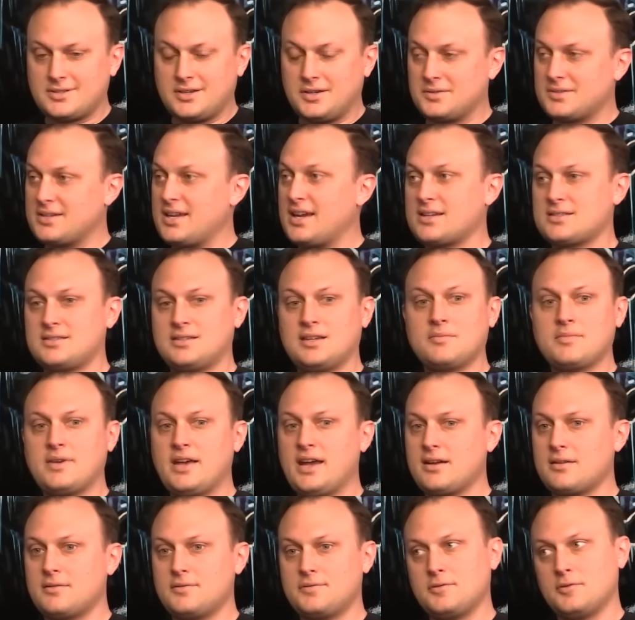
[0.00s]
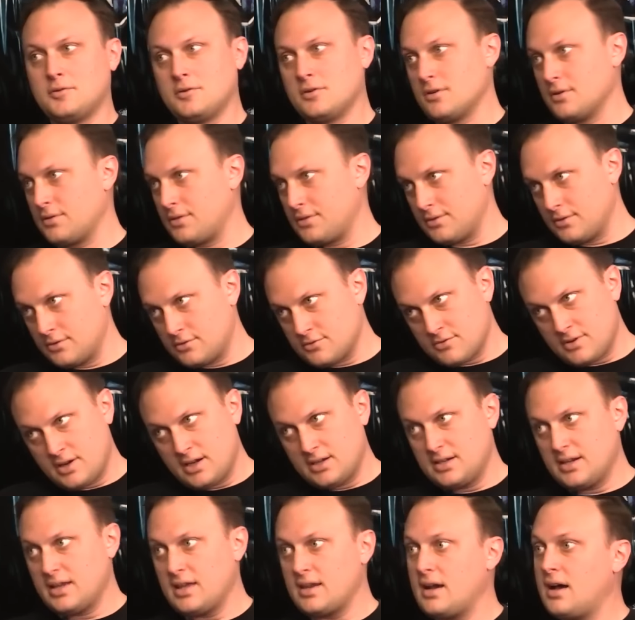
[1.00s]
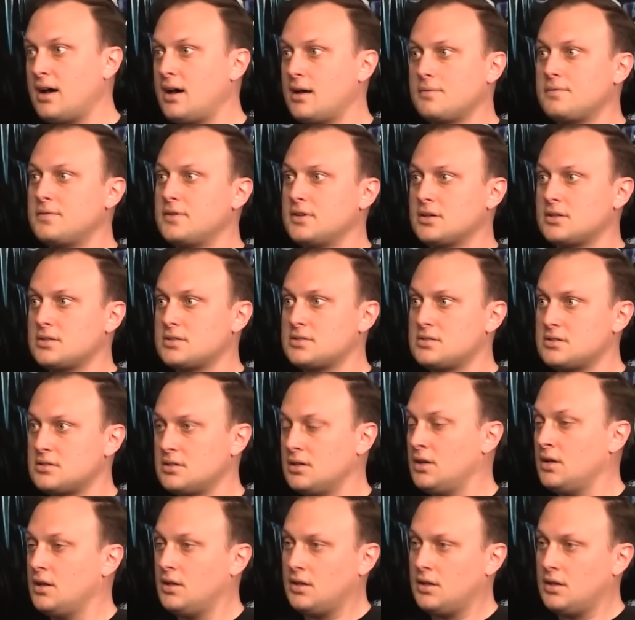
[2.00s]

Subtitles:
texting back and forth, trying to get a hotfix